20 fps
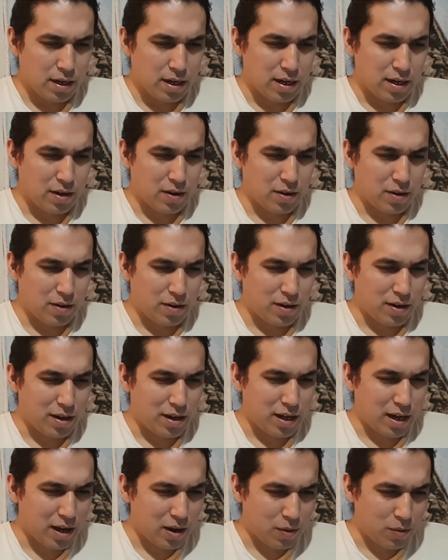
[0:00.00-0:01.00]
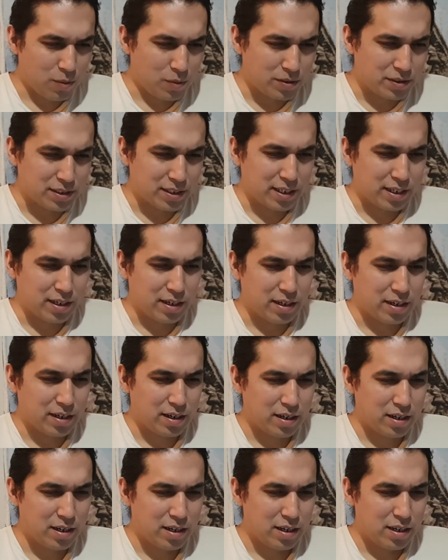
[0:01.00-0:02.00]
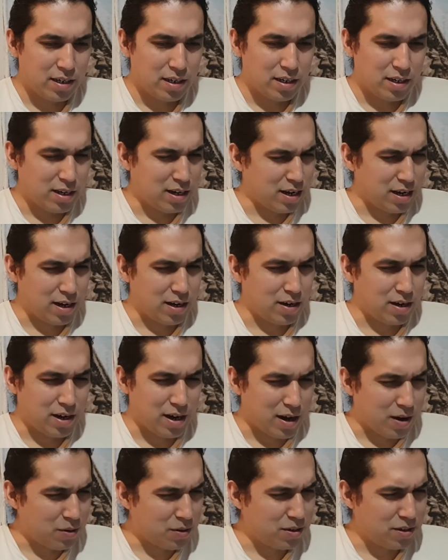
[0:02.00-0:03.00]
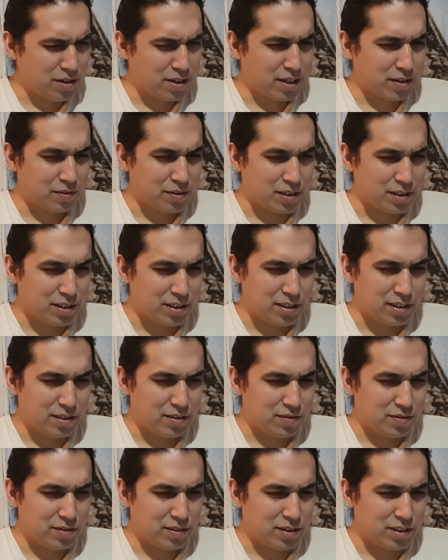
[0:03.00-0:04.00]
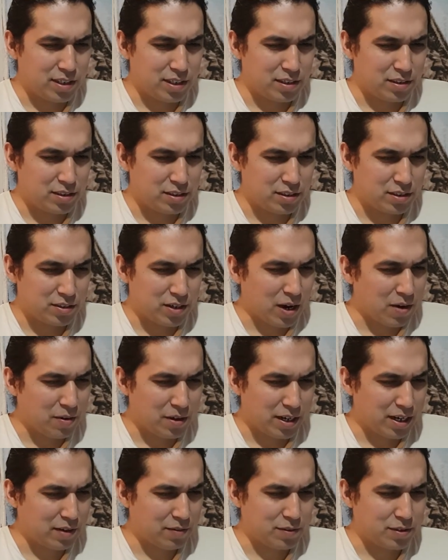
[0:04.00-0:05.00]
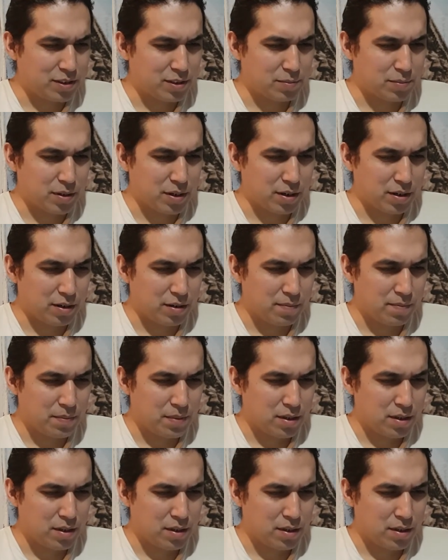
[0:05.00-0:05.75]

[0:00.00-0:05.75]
How was I? How could I teach? How can I respond?